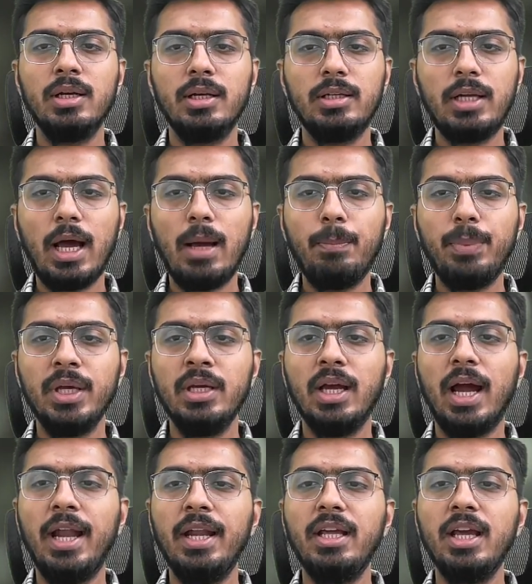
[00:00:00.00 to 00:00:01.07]
tapping,
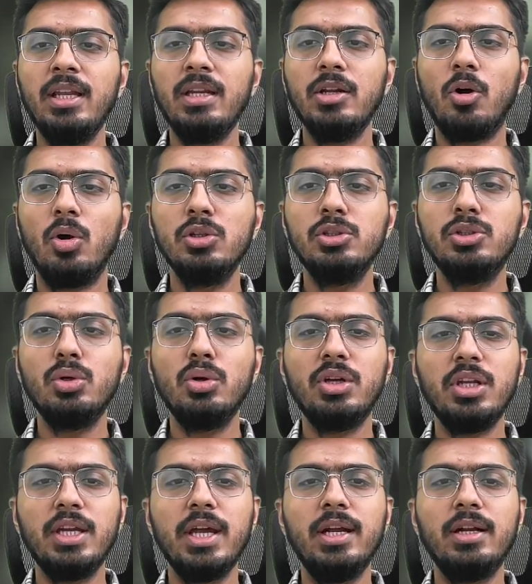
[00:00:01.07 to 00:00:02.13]
and can also
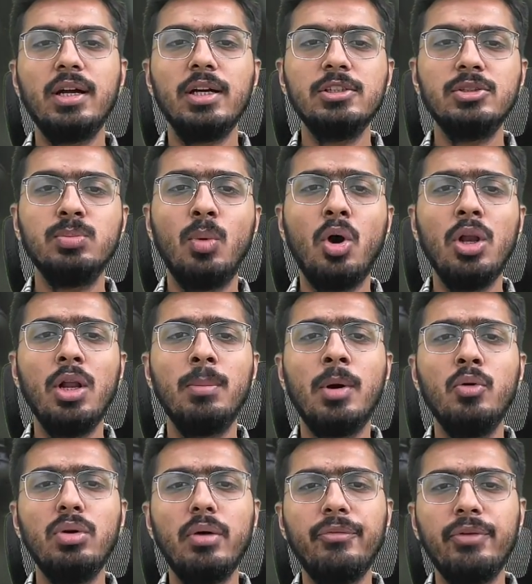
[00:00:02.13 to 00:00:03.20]
create a small
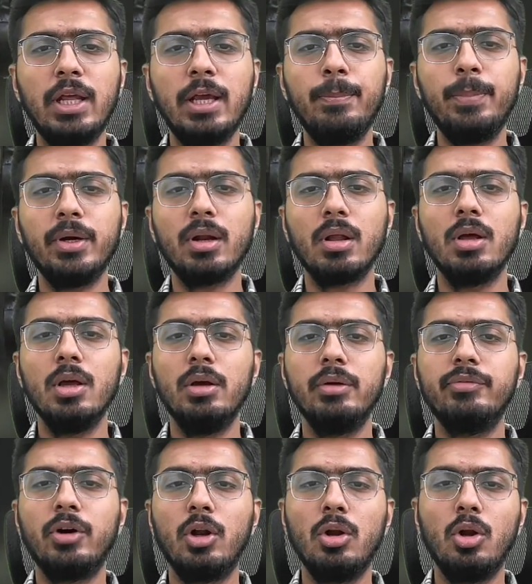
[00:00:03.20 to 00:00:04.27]
amount of taper
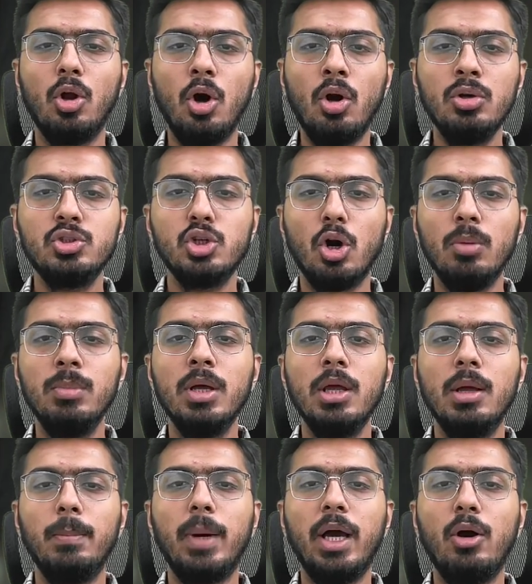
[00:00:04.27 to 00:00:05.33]
for a long job
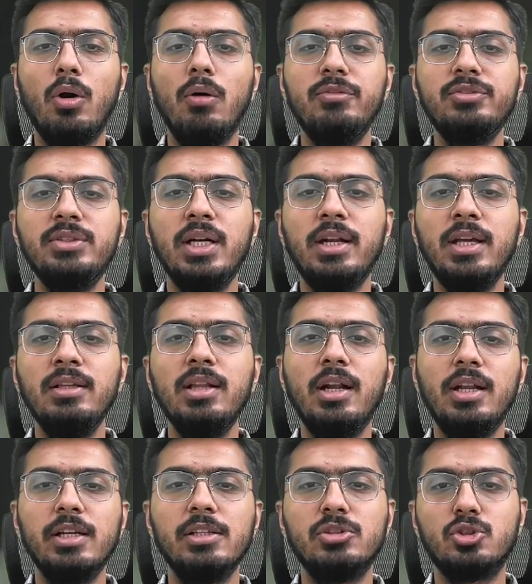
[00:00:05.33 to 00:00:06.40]
by offsetting the
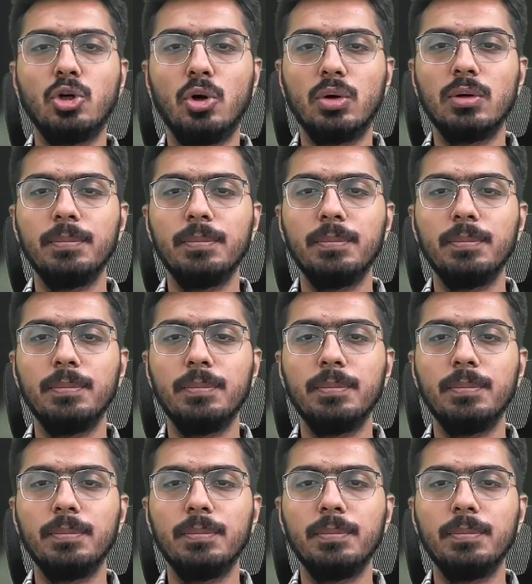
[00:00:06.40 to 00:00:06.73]
tailstock.